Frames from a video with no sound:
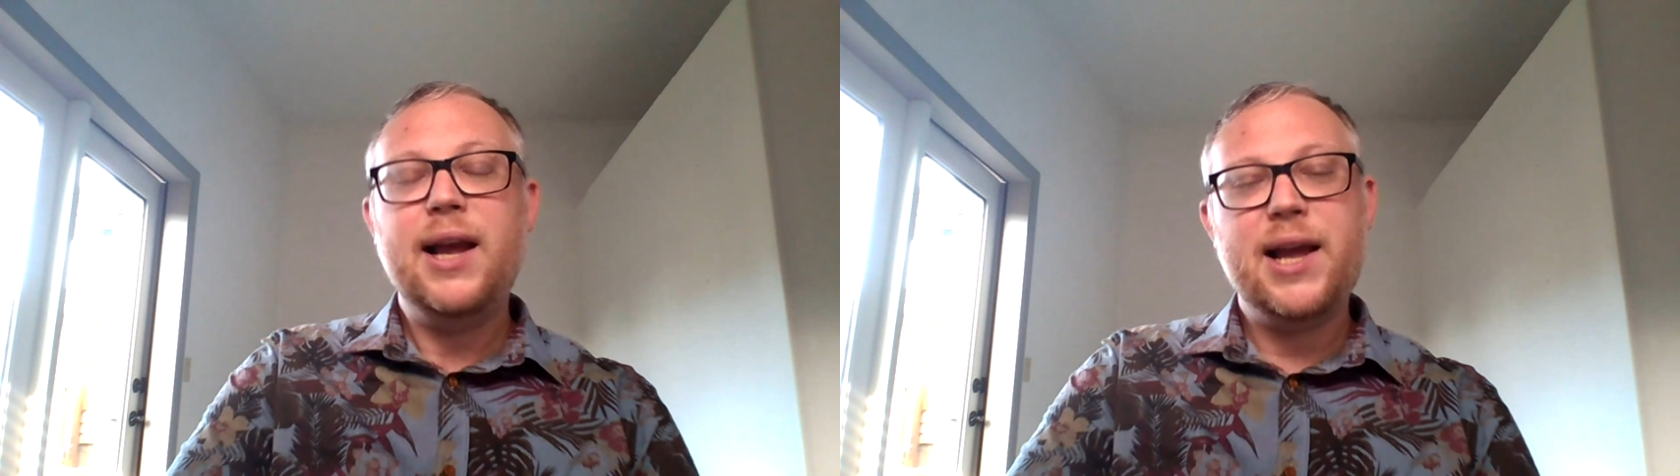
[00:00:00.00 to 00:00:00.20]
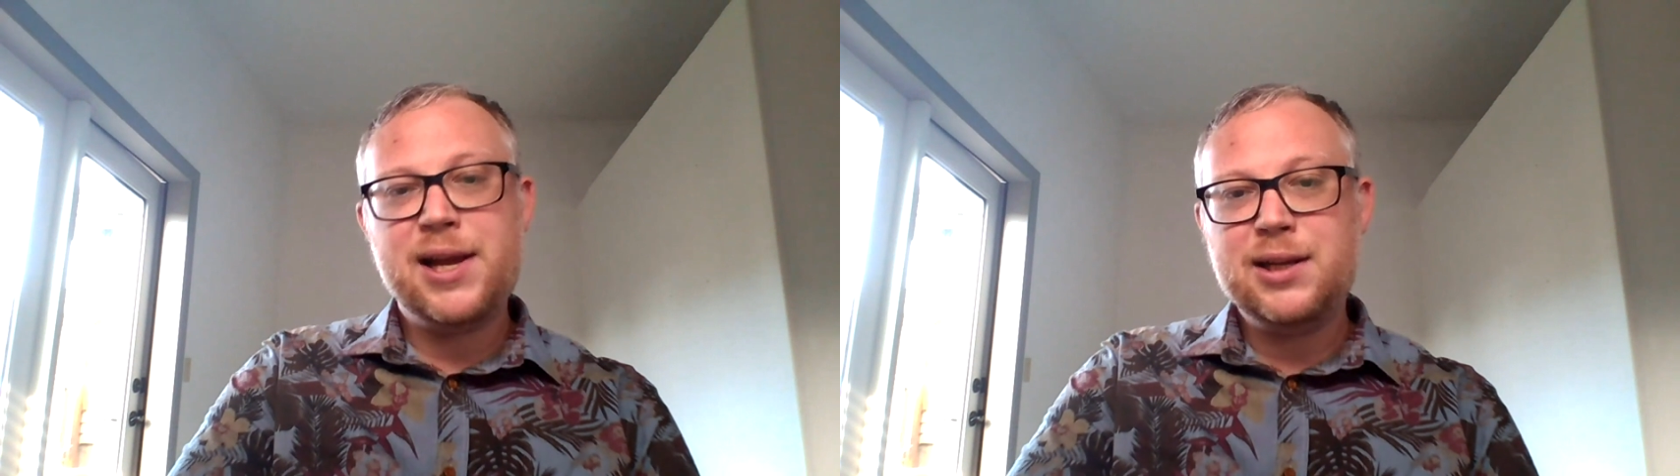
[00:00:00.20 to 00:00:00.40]

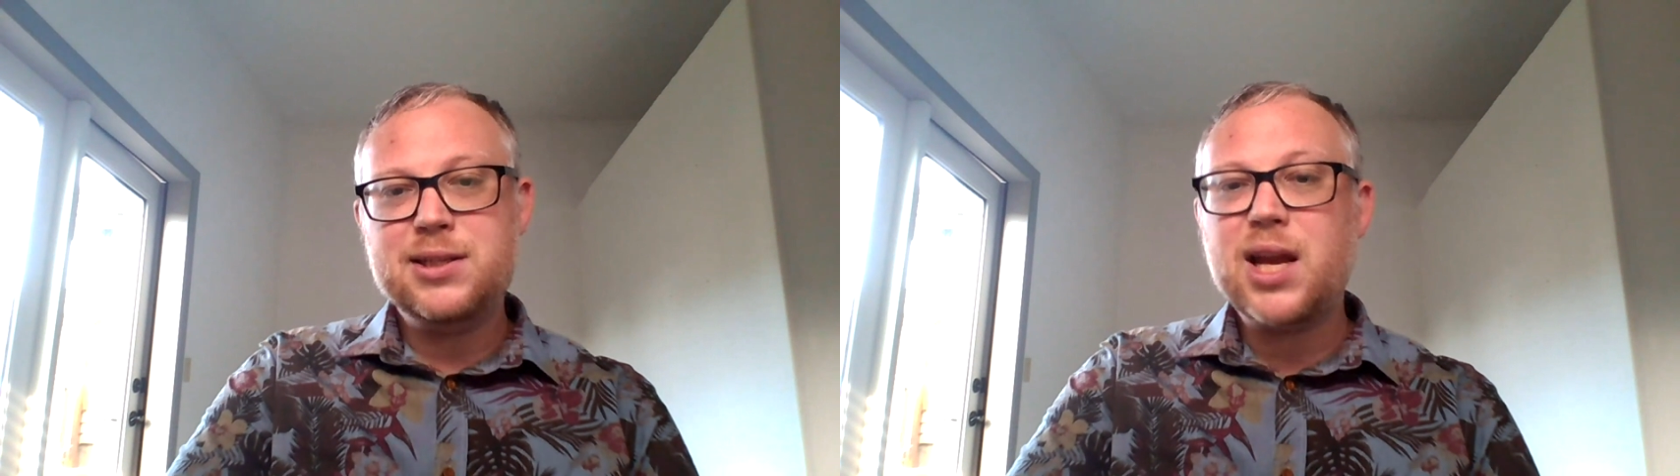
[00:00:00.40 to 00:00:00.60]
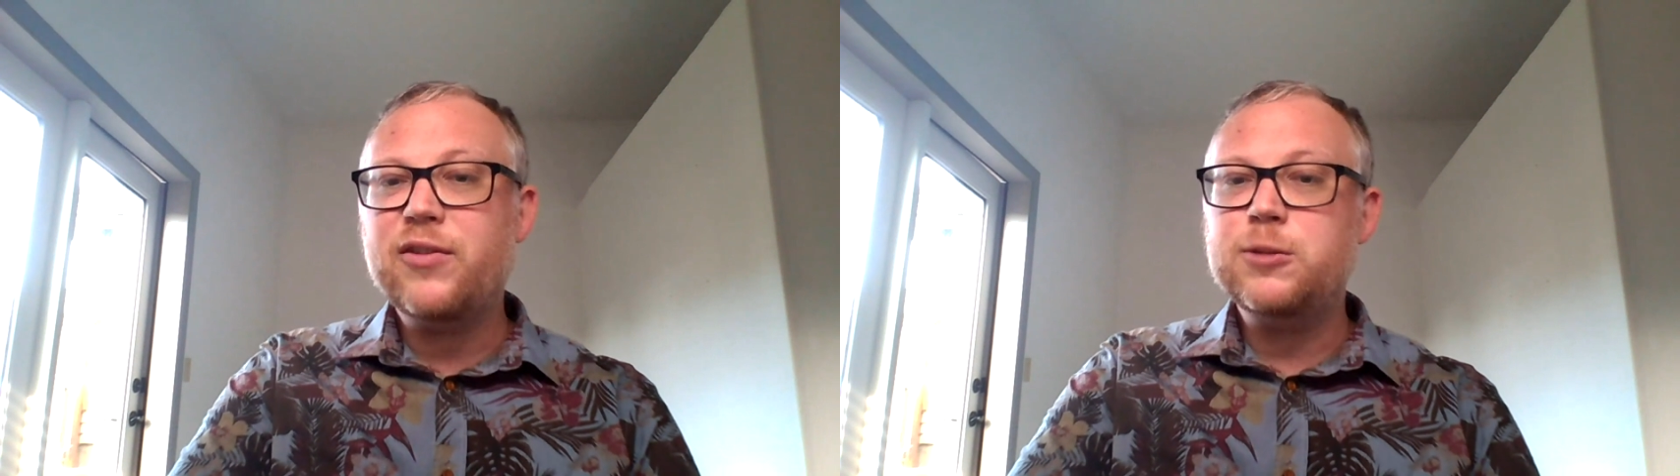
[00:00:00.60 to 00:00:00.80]
And
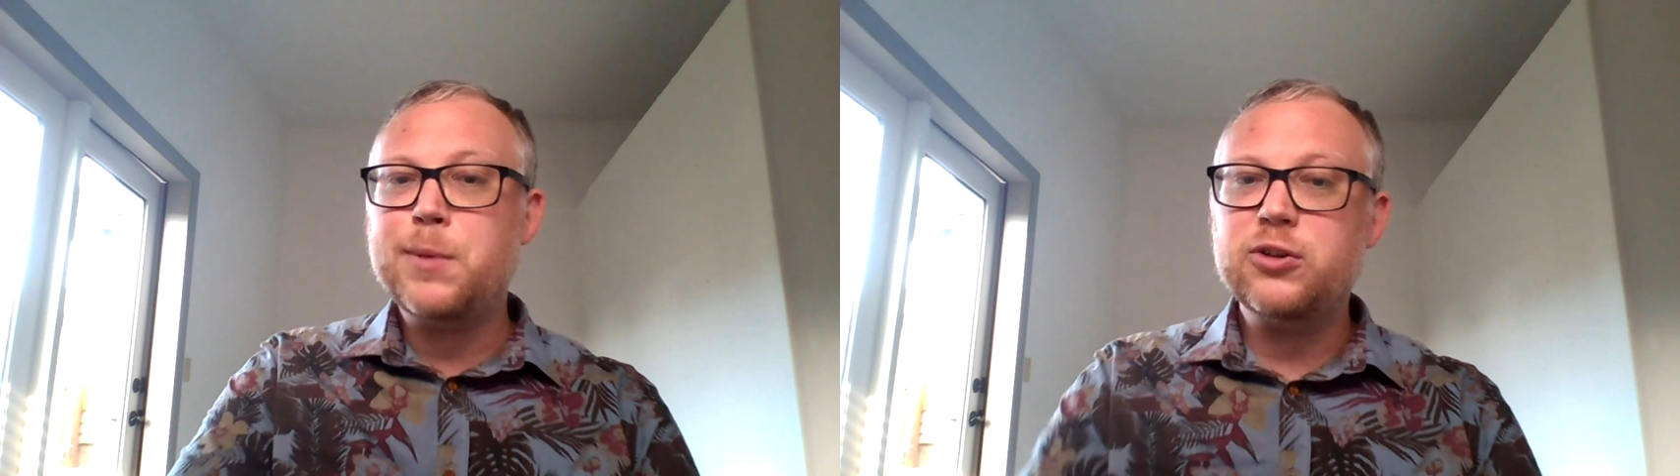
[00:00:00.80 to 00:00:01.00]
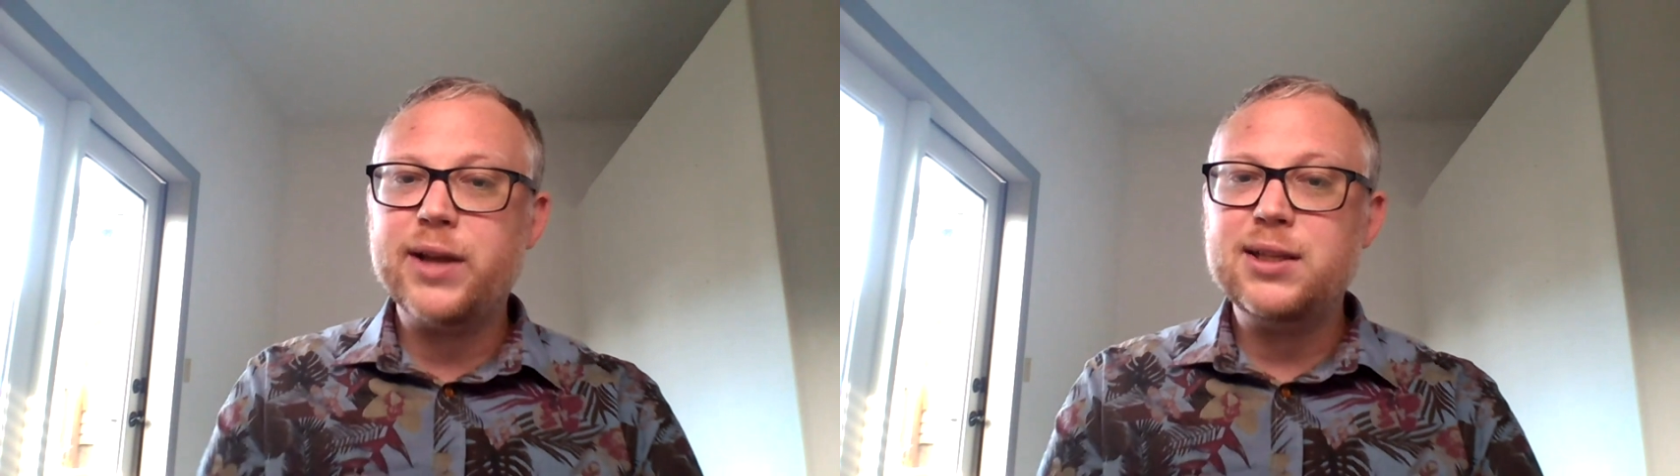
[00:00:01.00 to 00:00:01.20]
instead of a
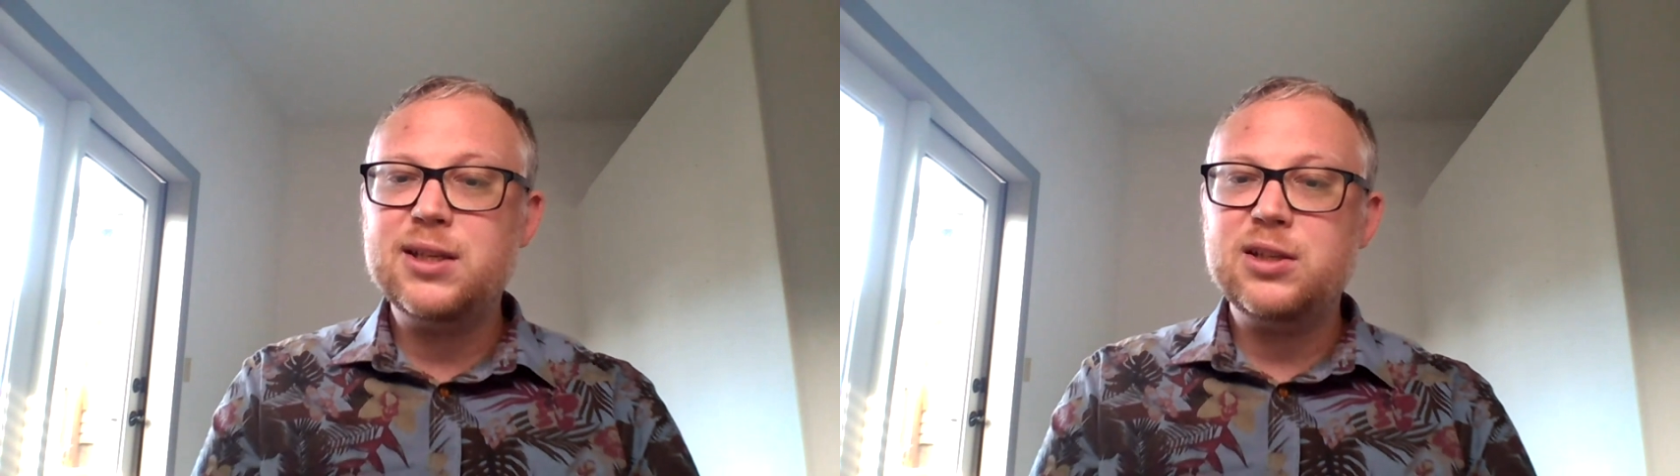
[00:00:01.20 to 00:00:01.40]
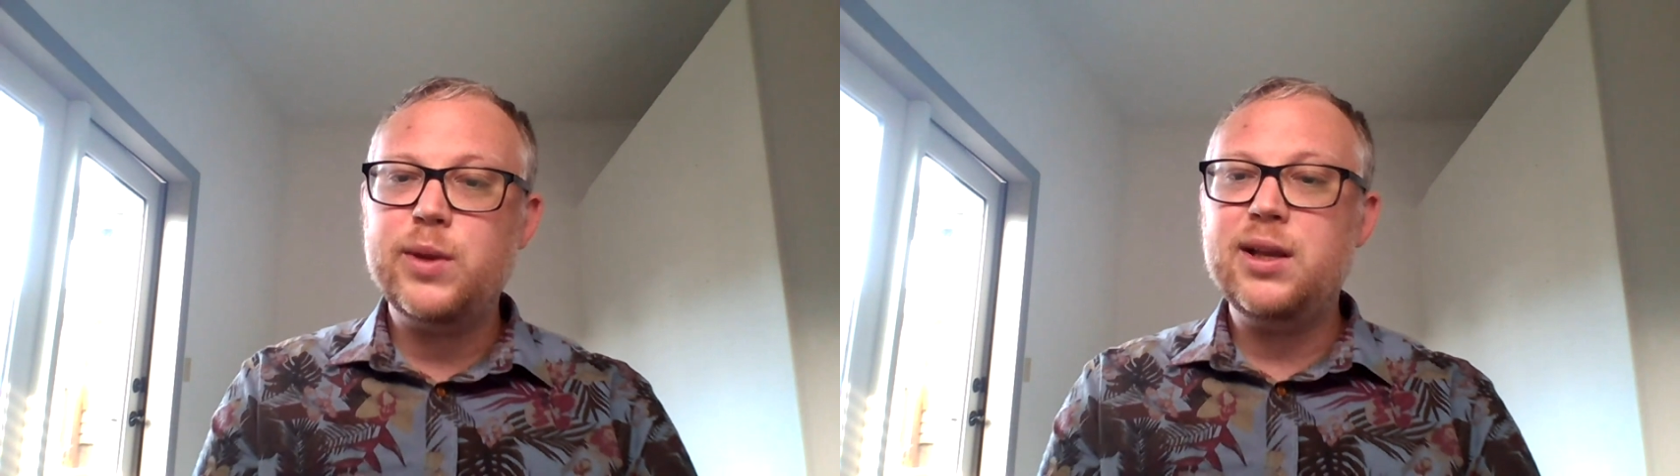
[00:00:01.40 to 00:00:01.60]
special guest
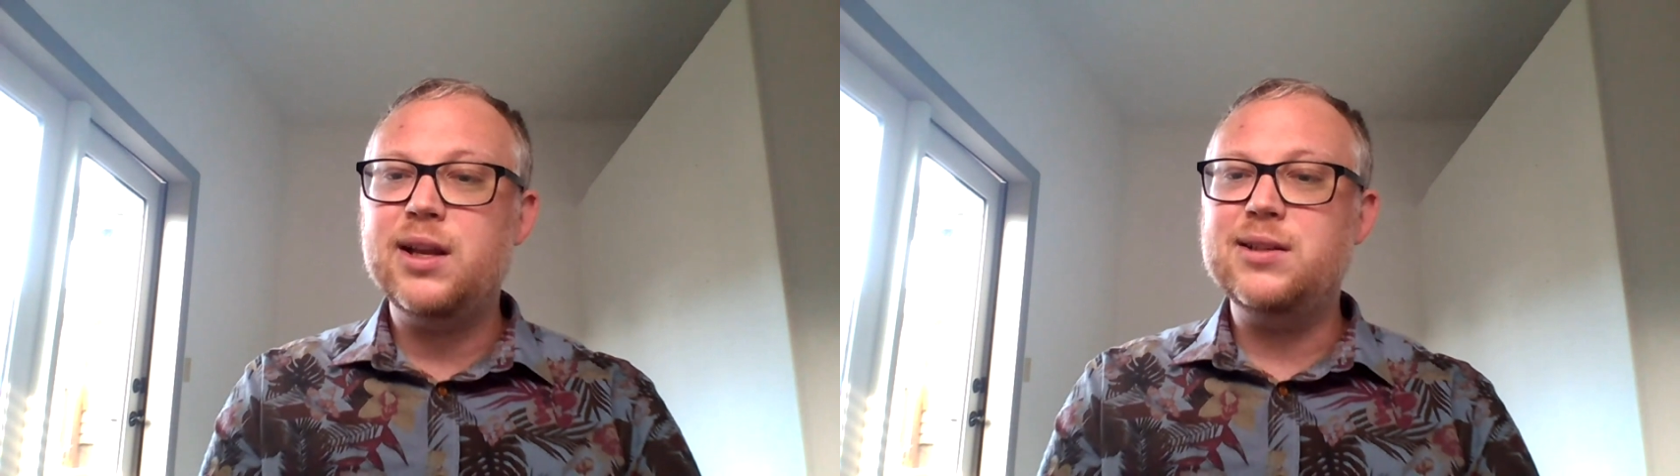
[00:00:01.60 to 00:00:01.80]
this week,